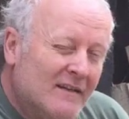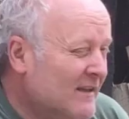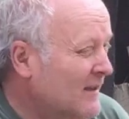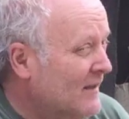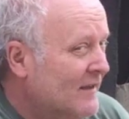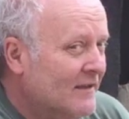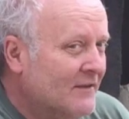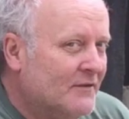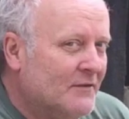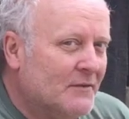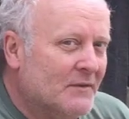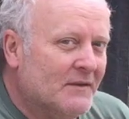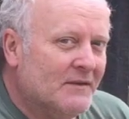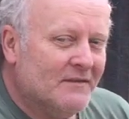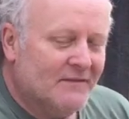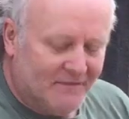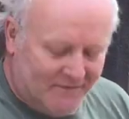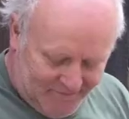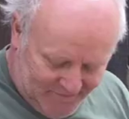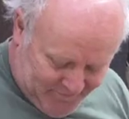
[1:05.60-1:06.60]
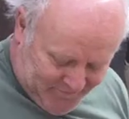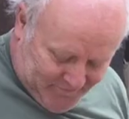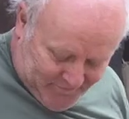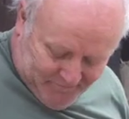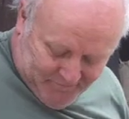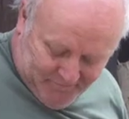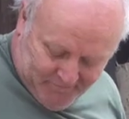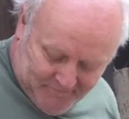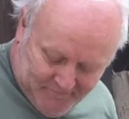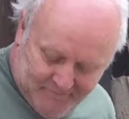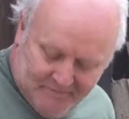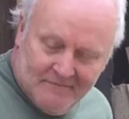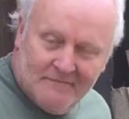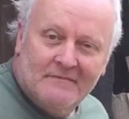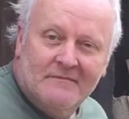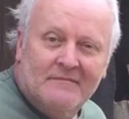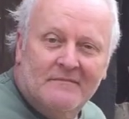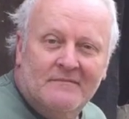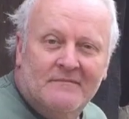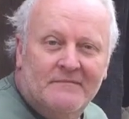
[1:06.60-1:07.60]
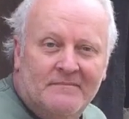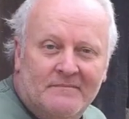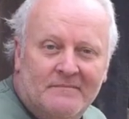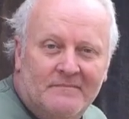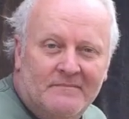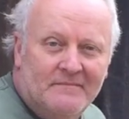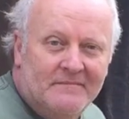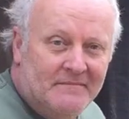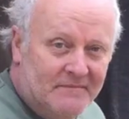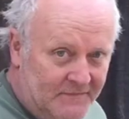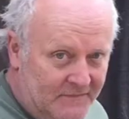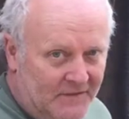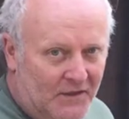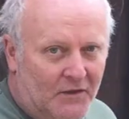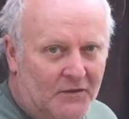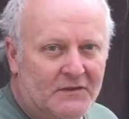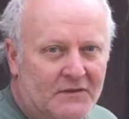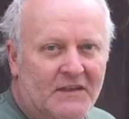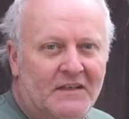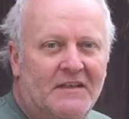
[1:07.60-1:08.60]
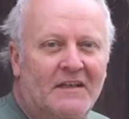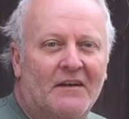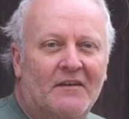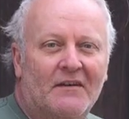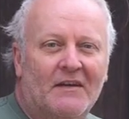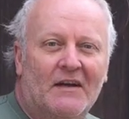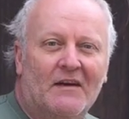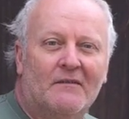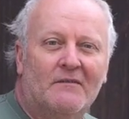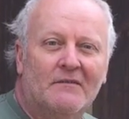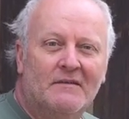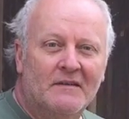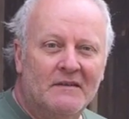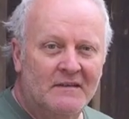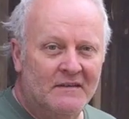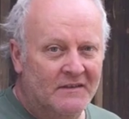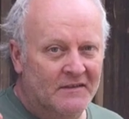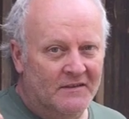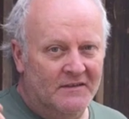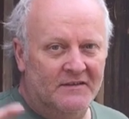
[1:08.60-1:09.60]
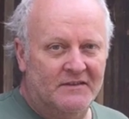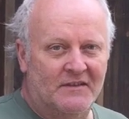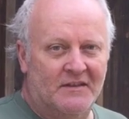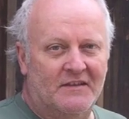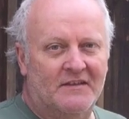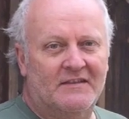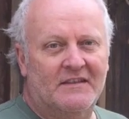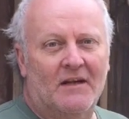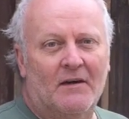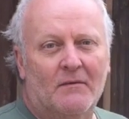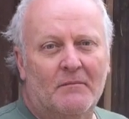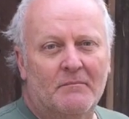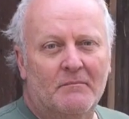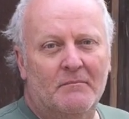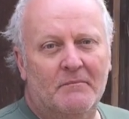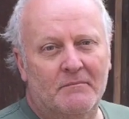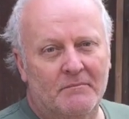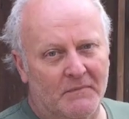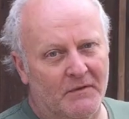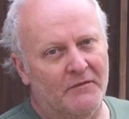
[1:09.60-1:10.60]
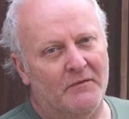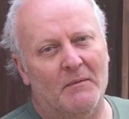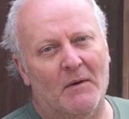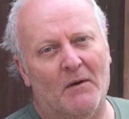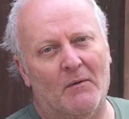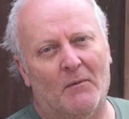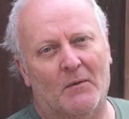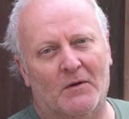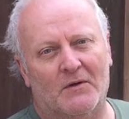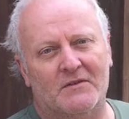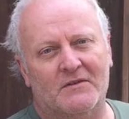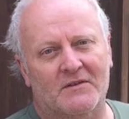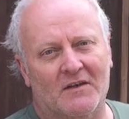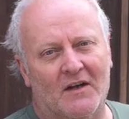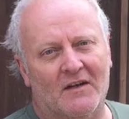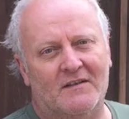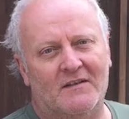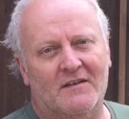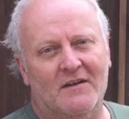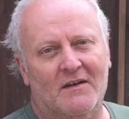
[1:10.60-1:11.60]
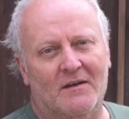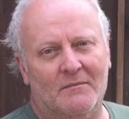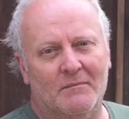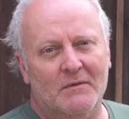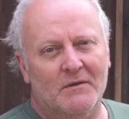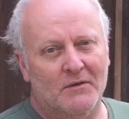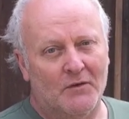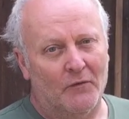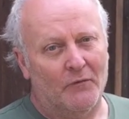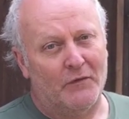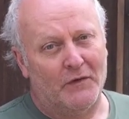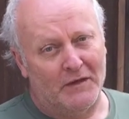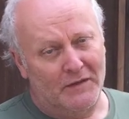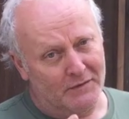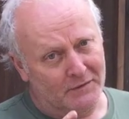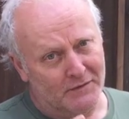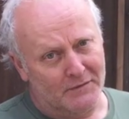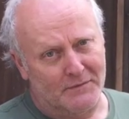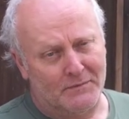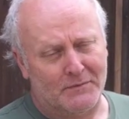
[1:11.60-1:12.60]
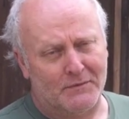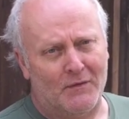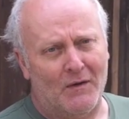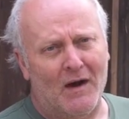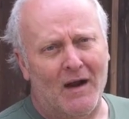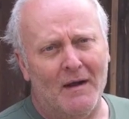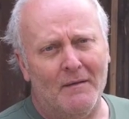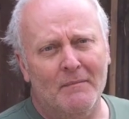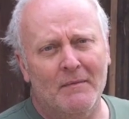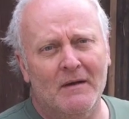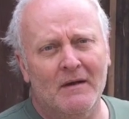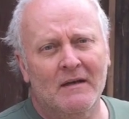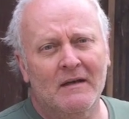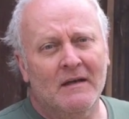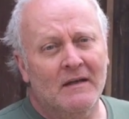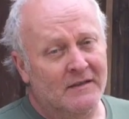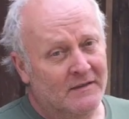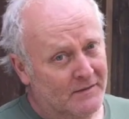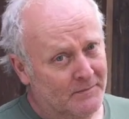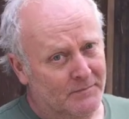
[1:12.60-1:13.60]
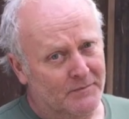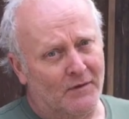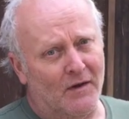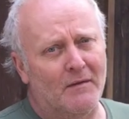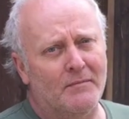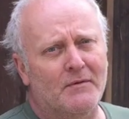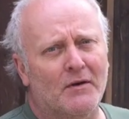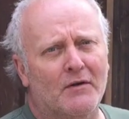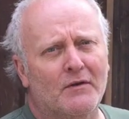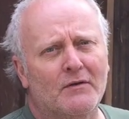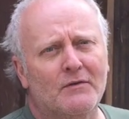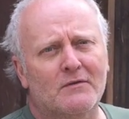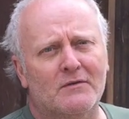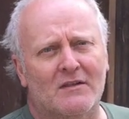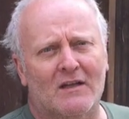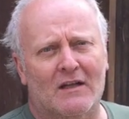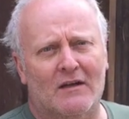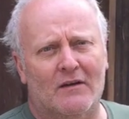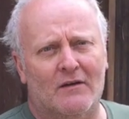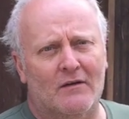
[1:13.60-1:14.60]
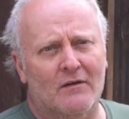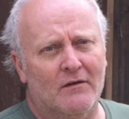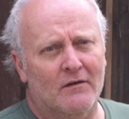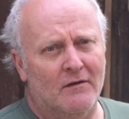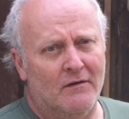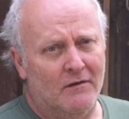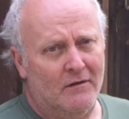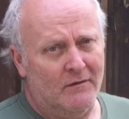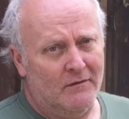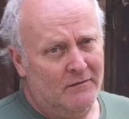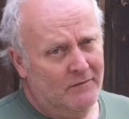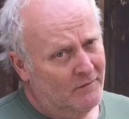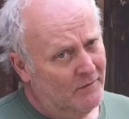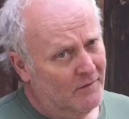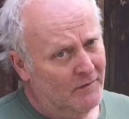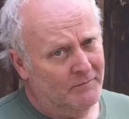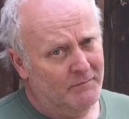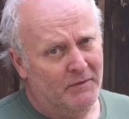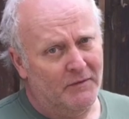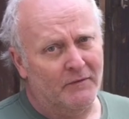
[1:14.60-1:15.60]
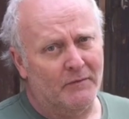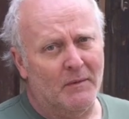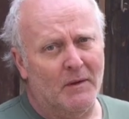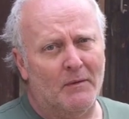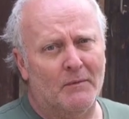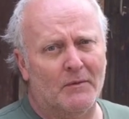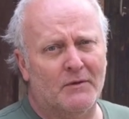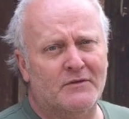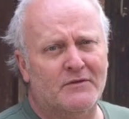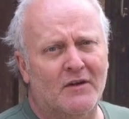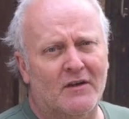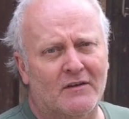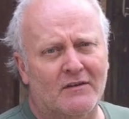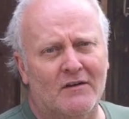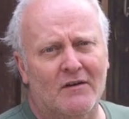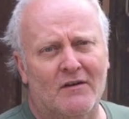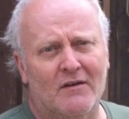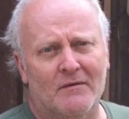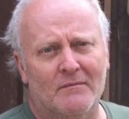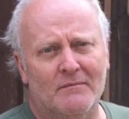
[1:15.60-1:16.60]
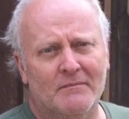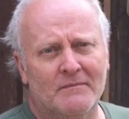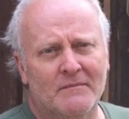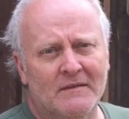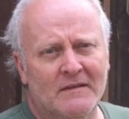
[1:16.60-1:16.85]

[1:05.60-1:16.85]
Get into it. Y'all take care now. Check us out, beavermountainworks.com. Don't forget to subscribe. Subscribe to our newsletter at beavermountainworks.com.